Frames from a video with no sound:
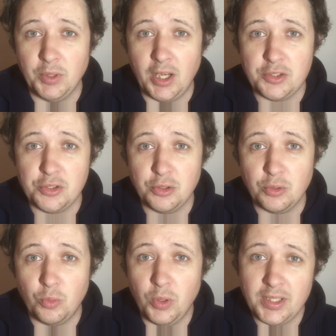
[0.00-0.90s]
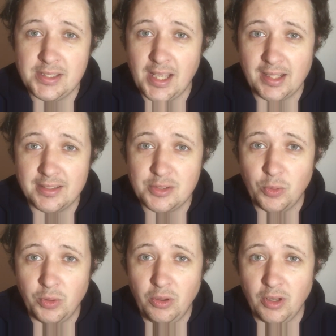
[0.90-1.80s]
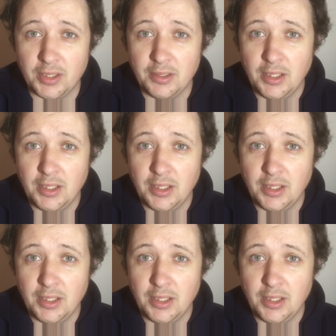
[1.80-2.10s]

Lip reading: not sure what exactly is going on.